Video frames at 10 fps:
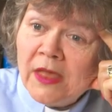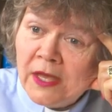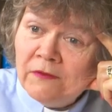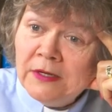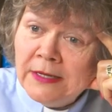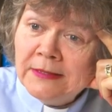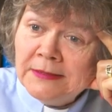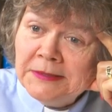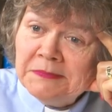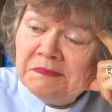
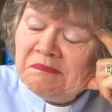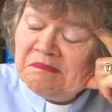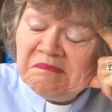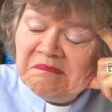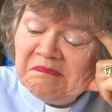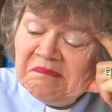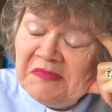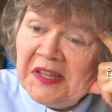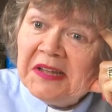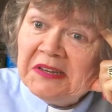Evidently,
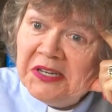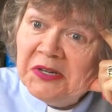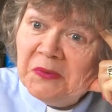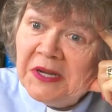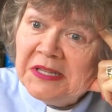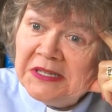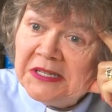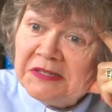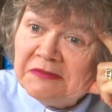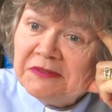not near well
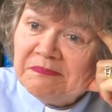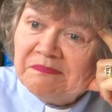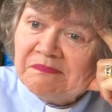enough.